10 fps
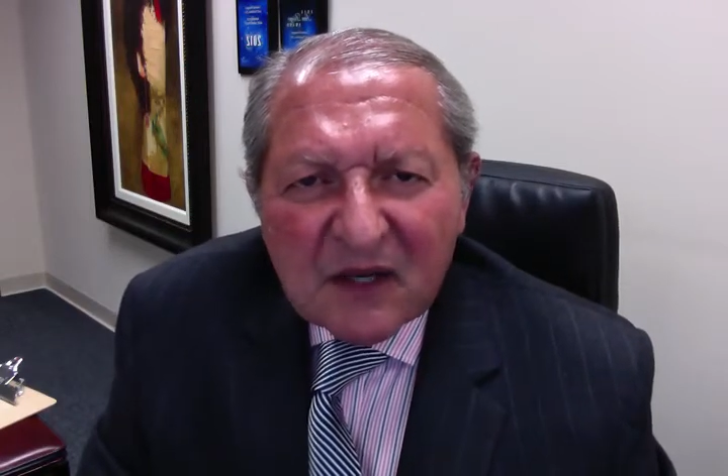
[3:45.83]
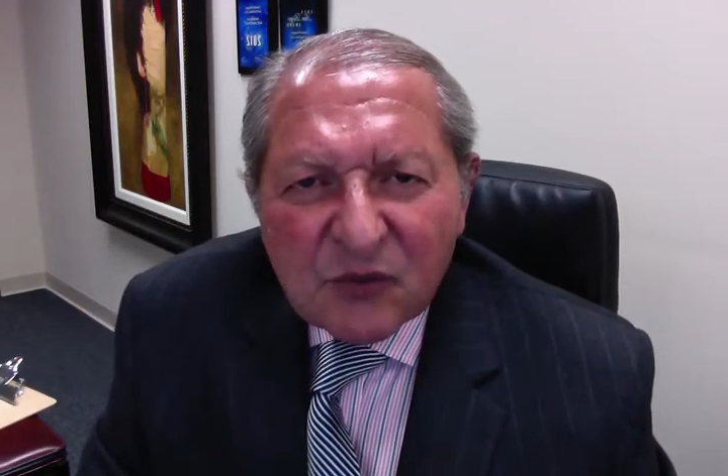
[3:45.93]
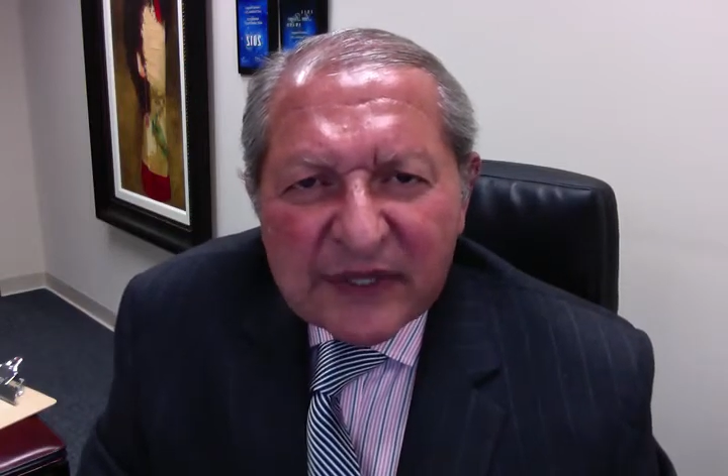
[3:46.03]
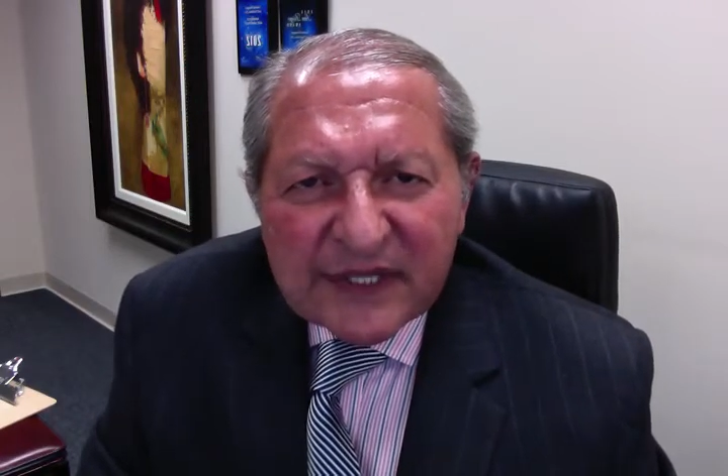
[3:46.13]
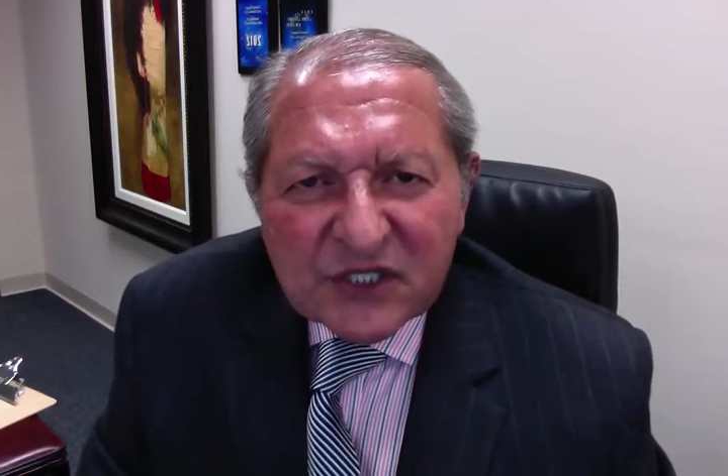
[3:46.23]

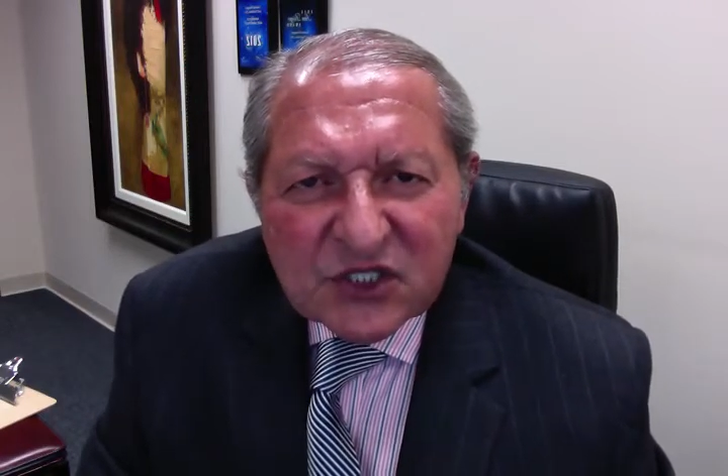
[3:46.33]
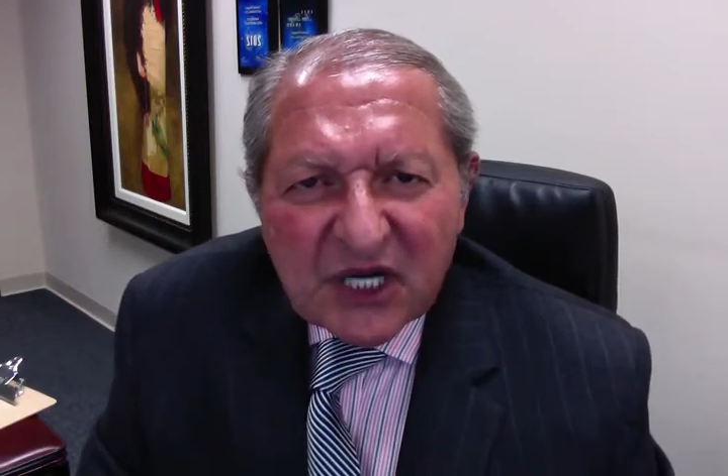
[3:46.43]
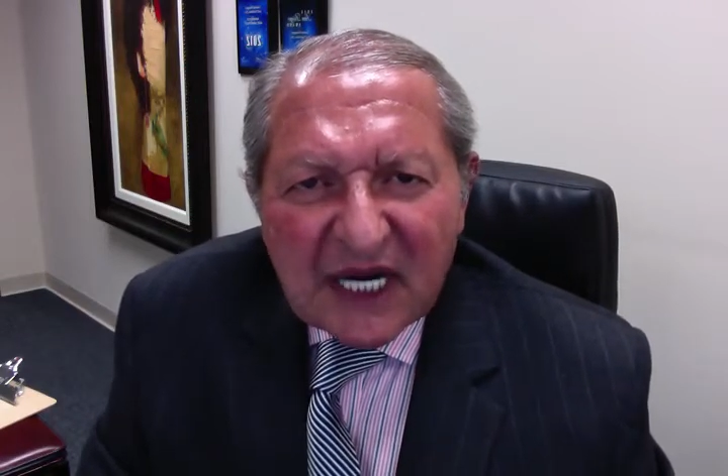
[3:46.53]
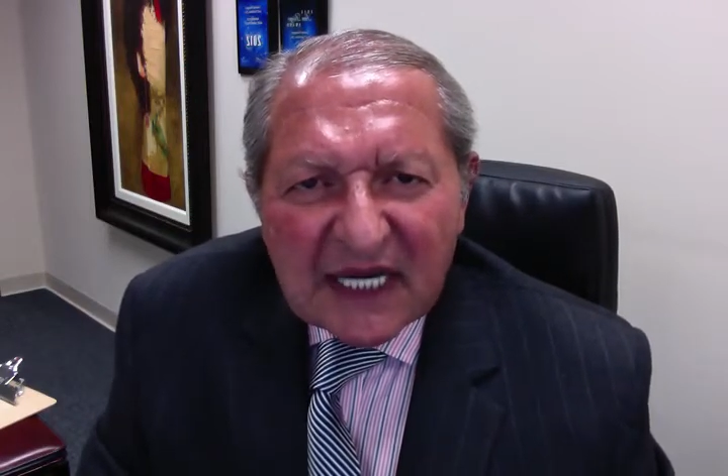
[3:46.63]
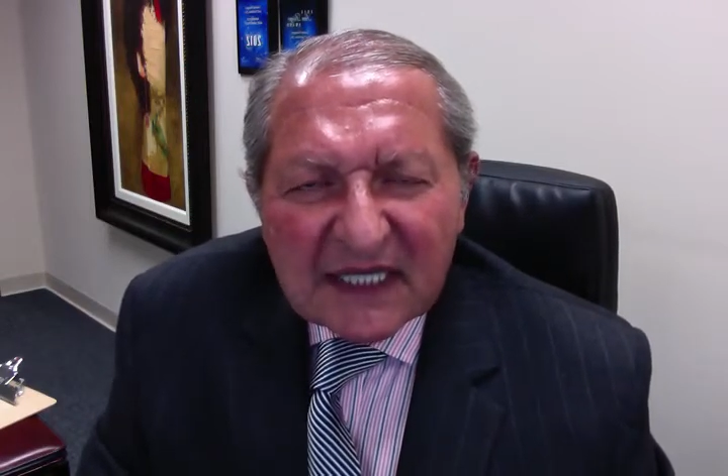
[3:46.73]
When the
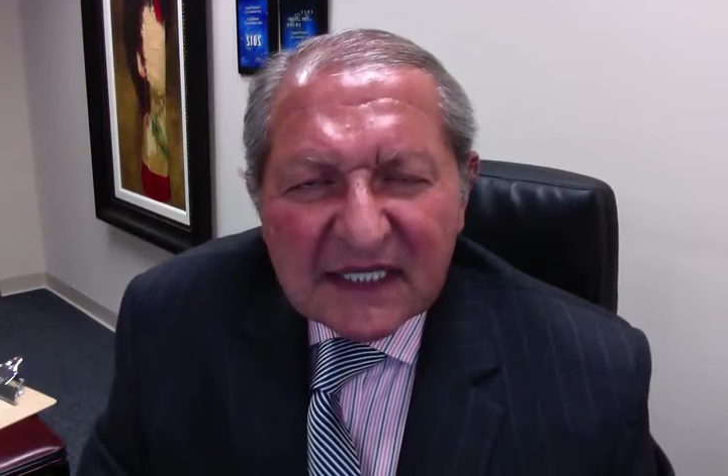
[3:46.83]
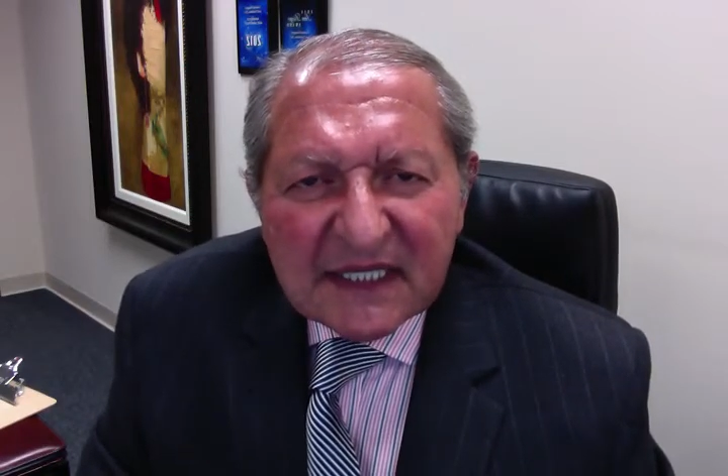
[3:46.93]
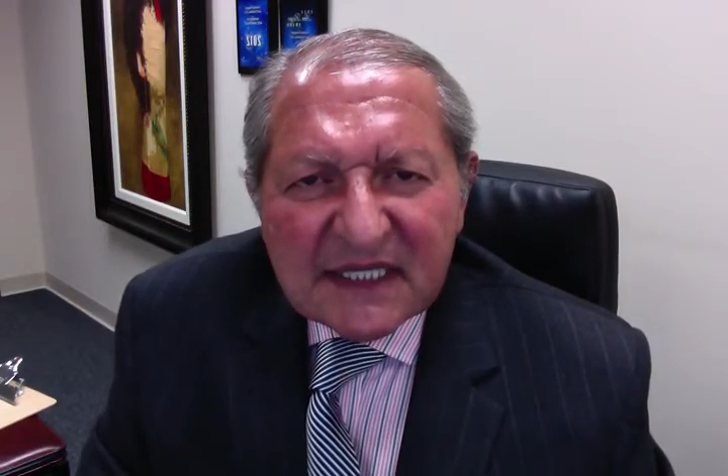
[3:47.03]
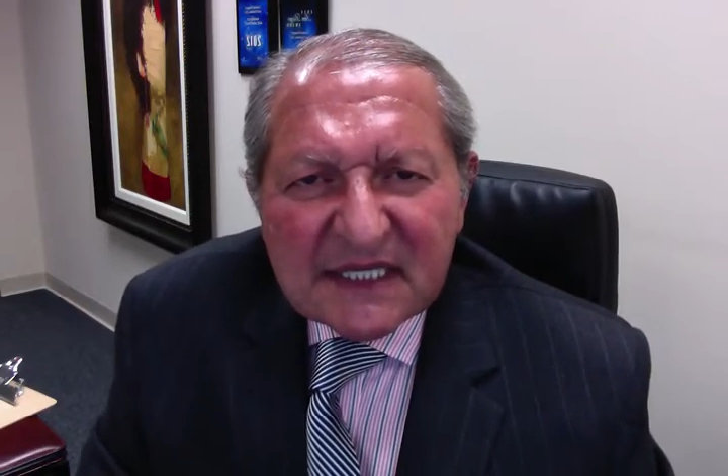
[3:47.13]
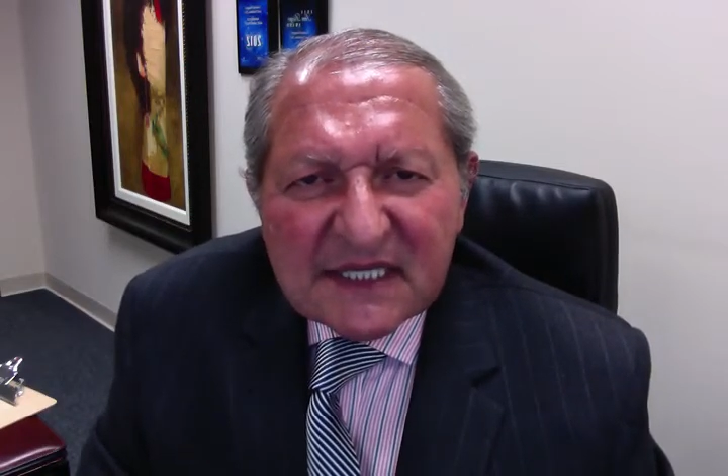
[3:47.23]
child
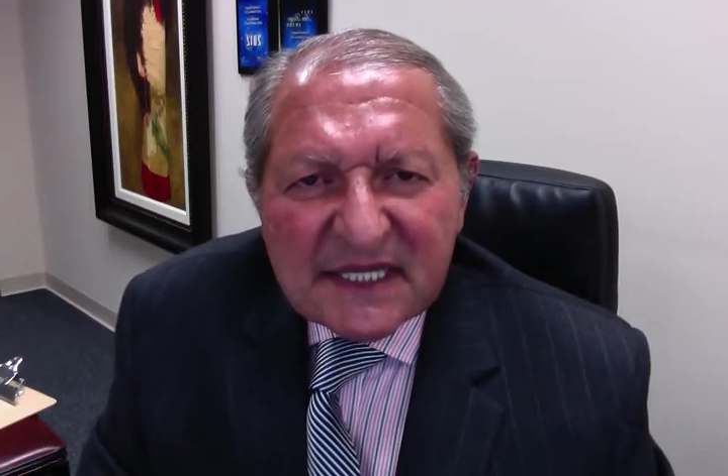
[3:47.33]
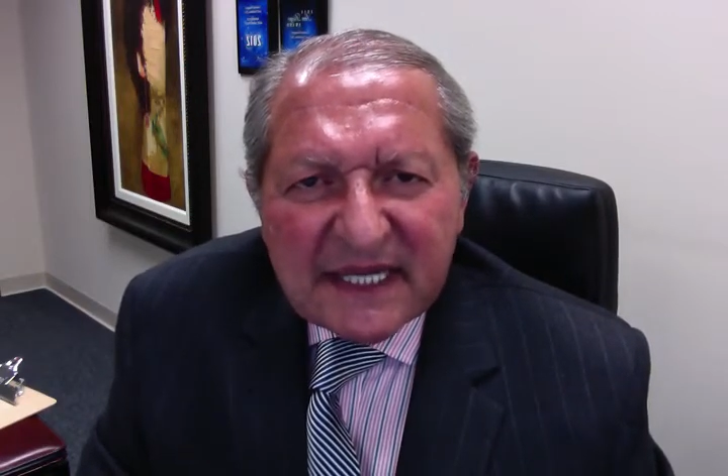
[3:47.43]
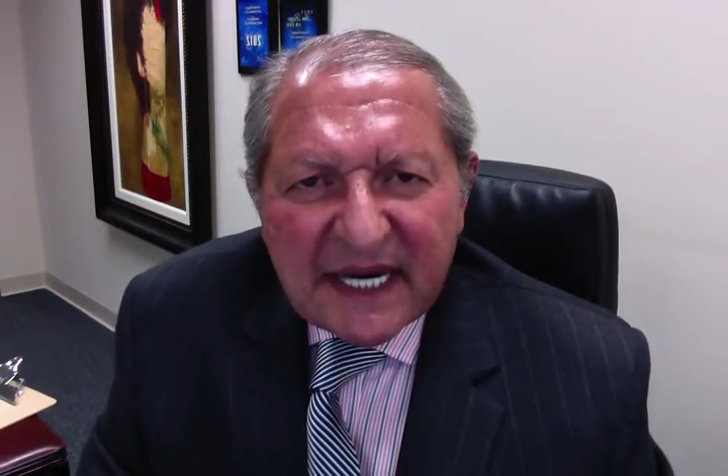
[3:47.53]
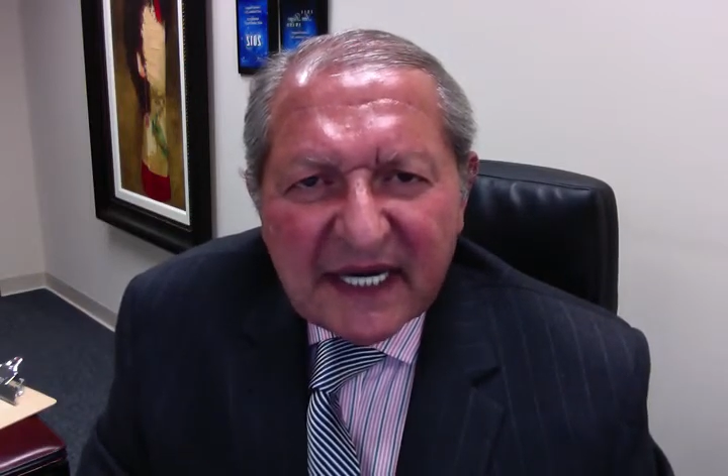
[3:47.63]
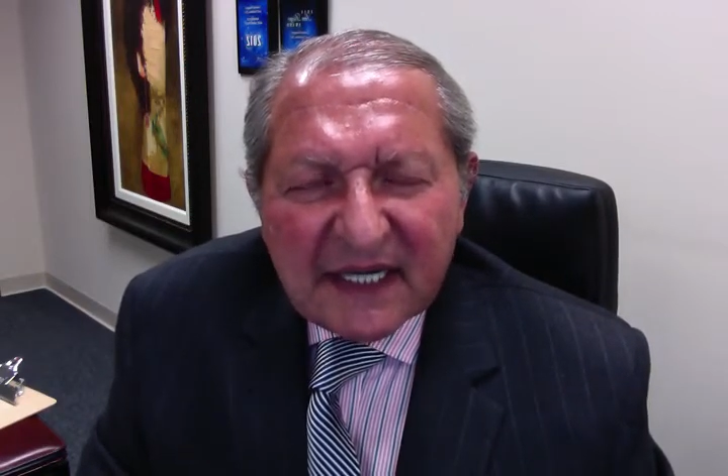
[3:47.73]
is
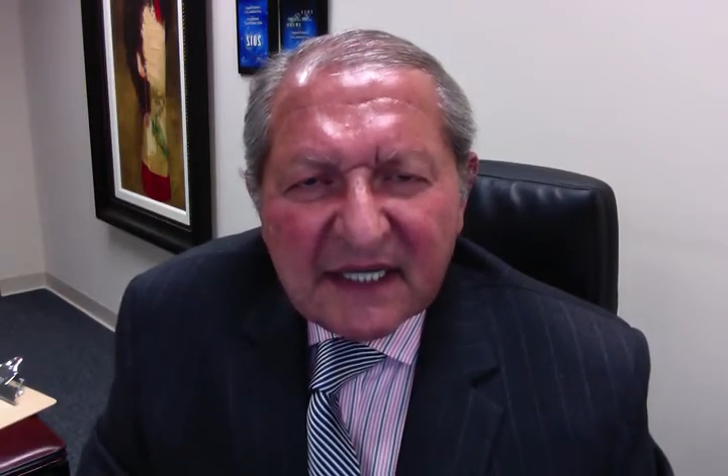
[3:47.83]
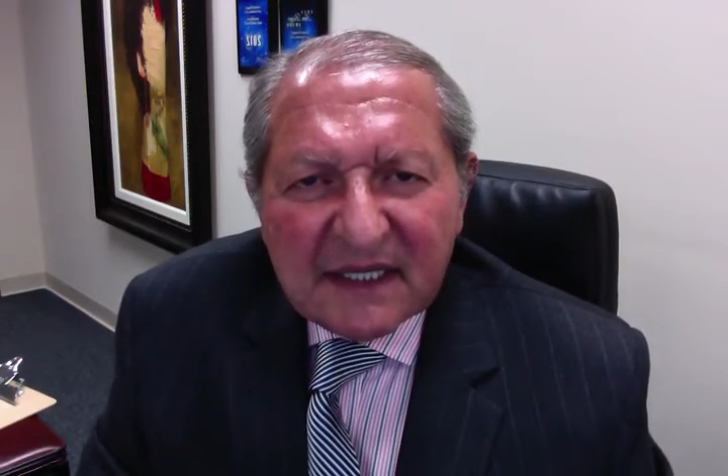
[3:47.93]
young,